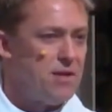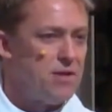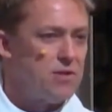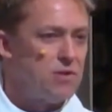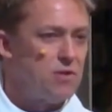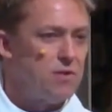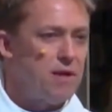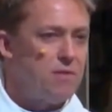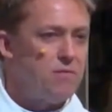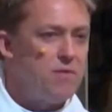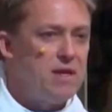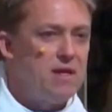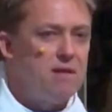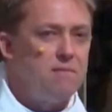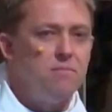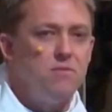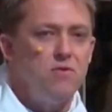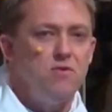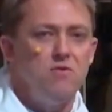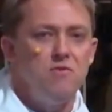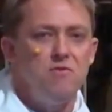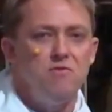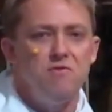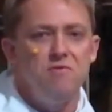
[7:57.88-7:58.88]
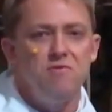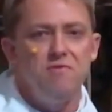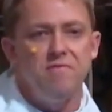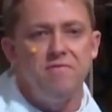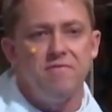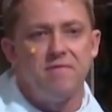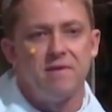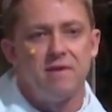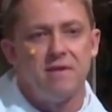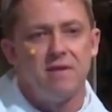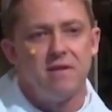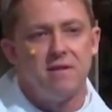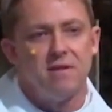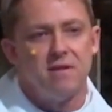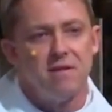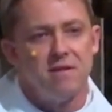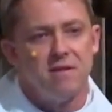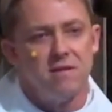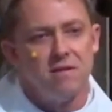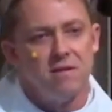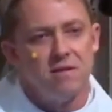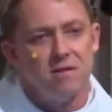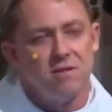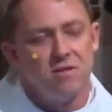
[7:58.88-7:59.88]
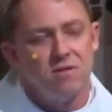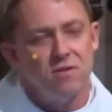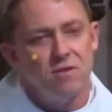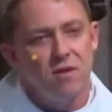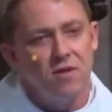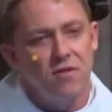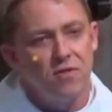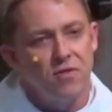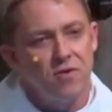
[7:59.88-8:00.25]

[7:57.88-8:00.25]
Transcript: so that we can move to the